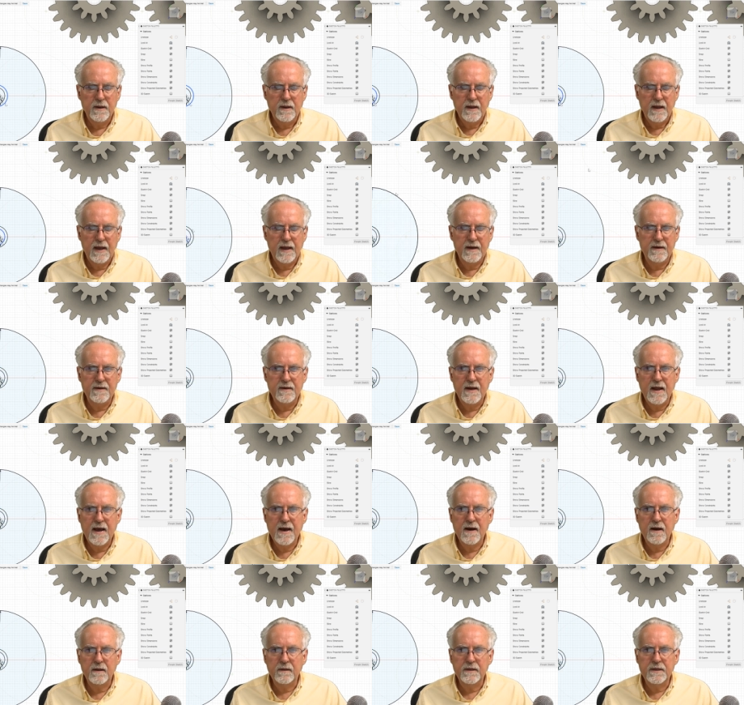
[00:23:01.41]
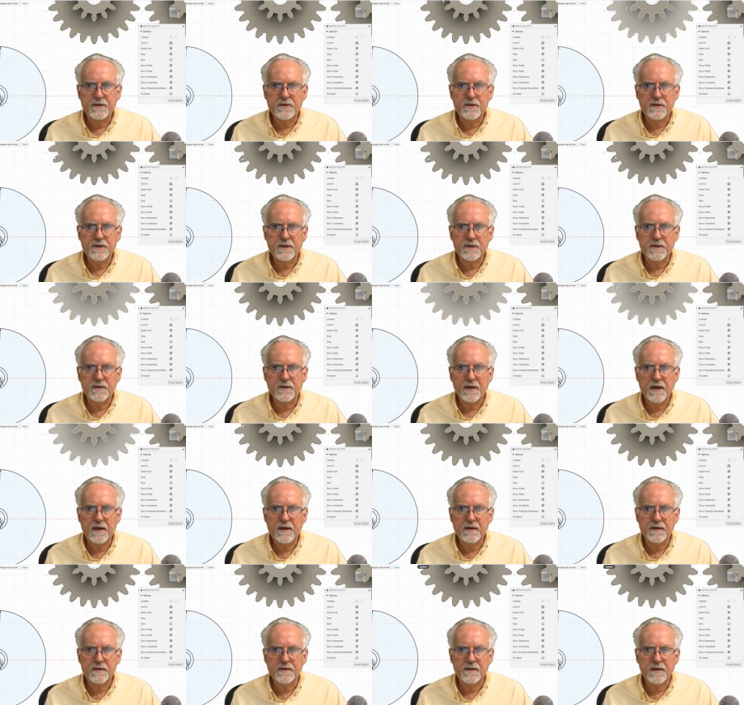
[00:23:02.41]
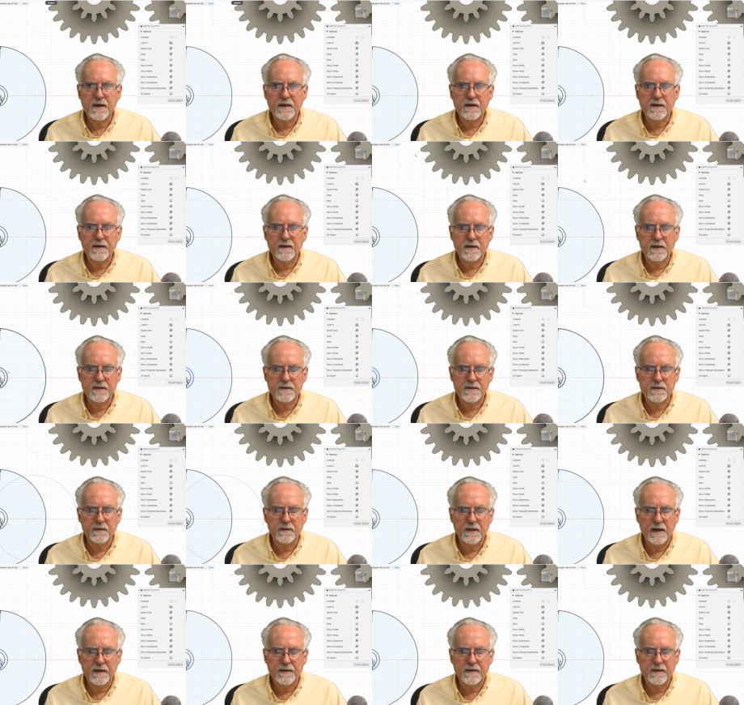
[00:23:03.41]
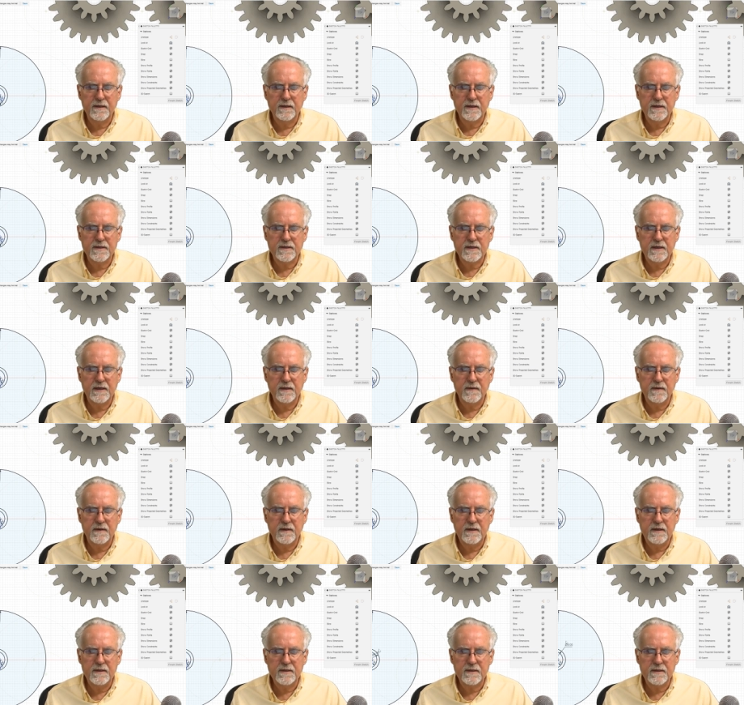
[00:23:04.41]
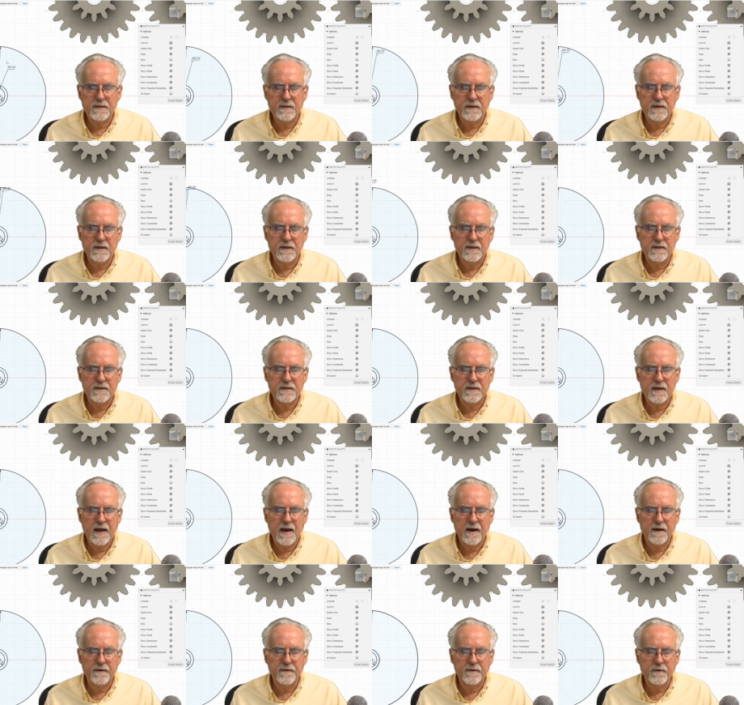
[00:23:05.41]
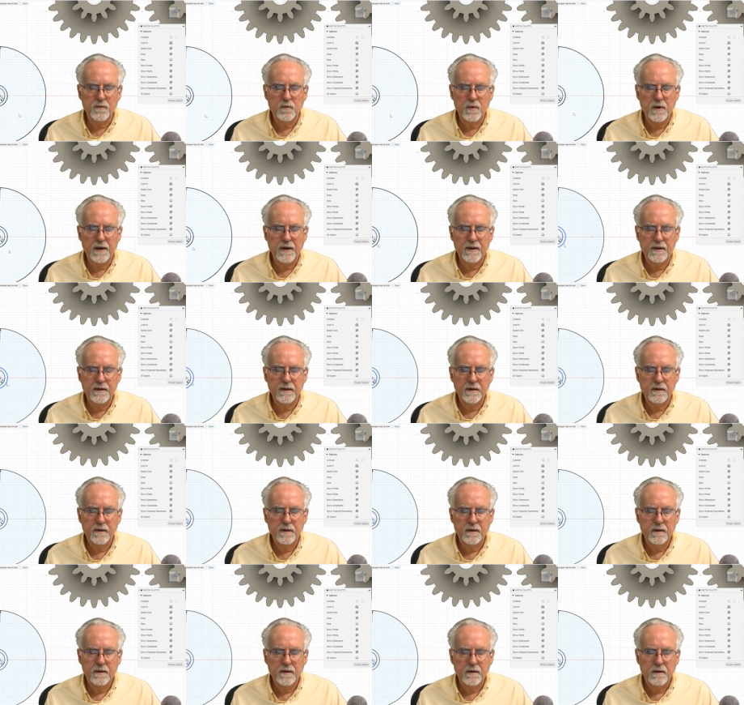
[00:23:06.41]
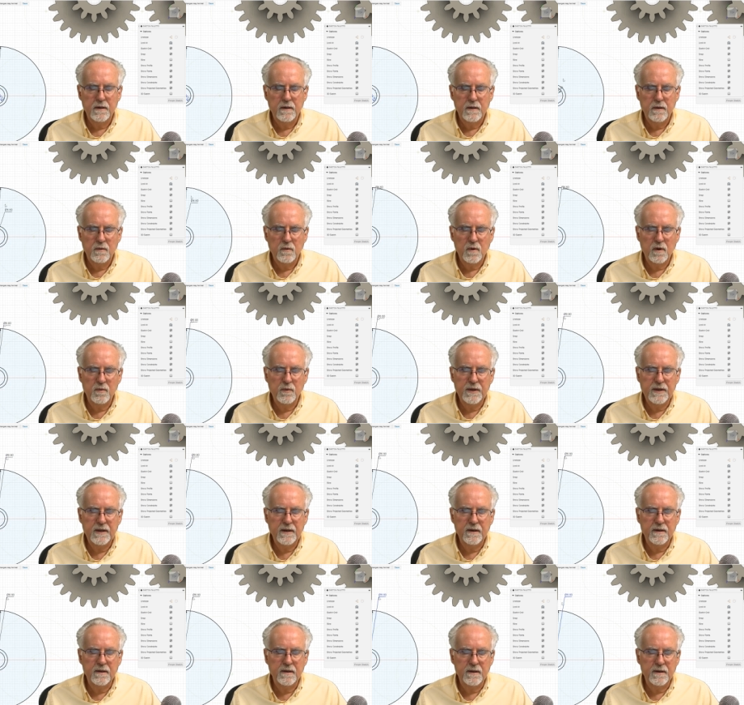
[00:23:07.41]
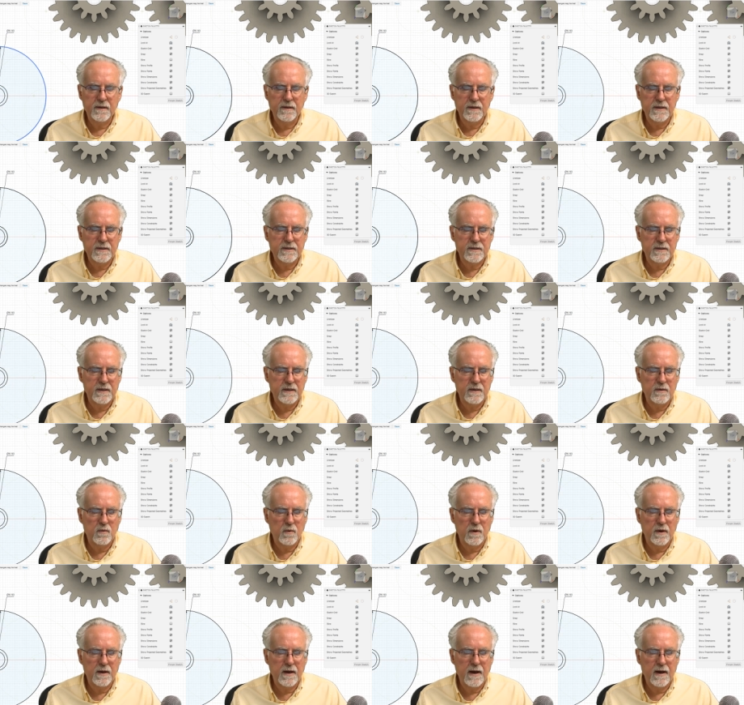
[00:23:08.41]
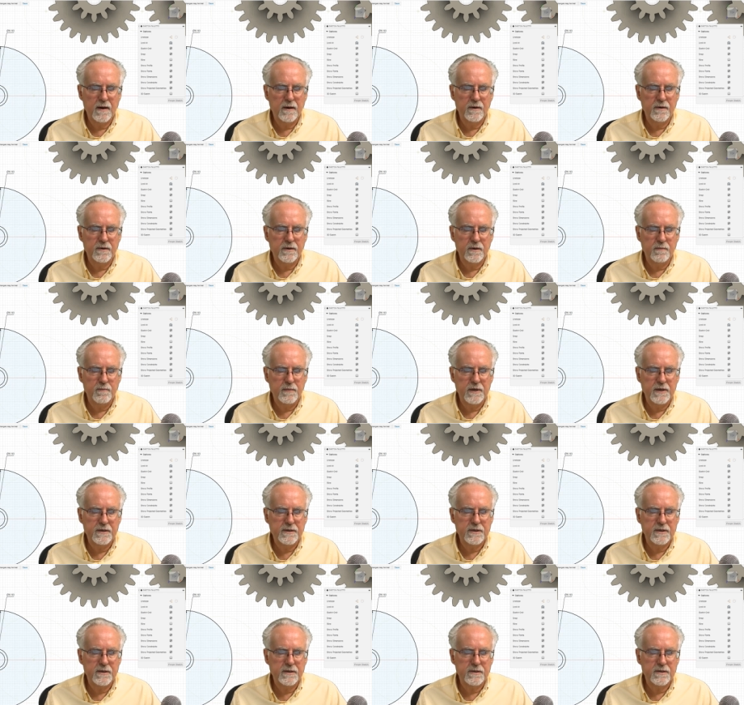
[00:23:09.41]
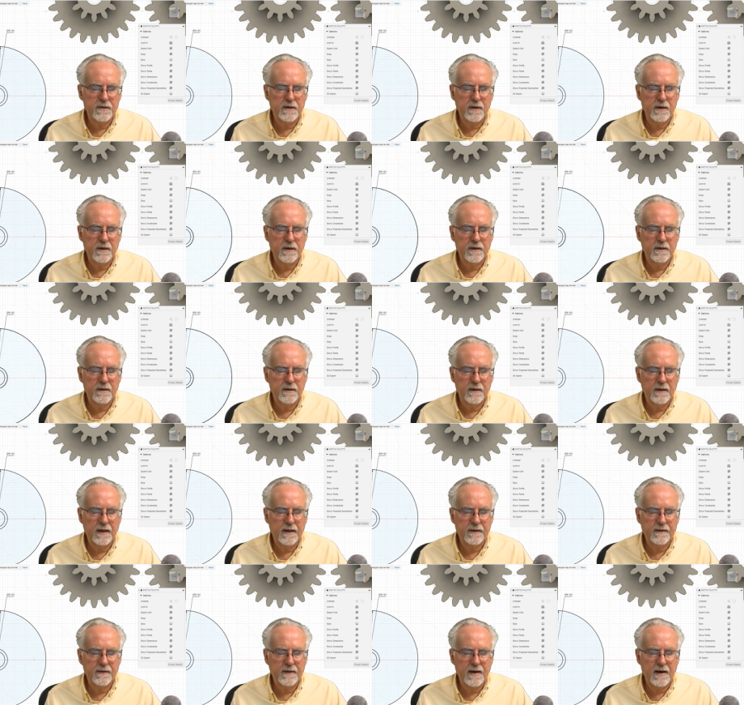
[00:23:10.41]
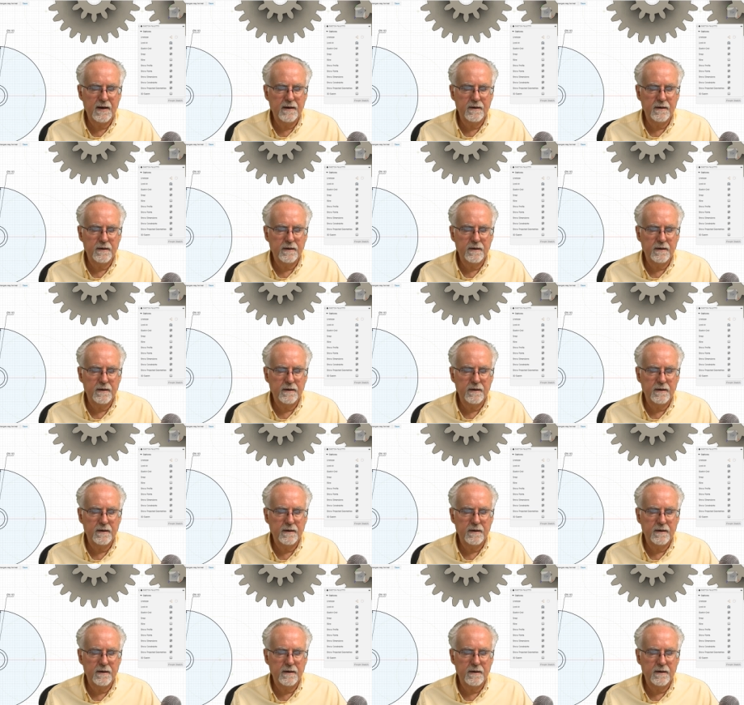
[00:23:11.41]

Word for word: and now let's just take a second, get select, and let's get these things out of the way where we can clearly see what our dimensions are, like that.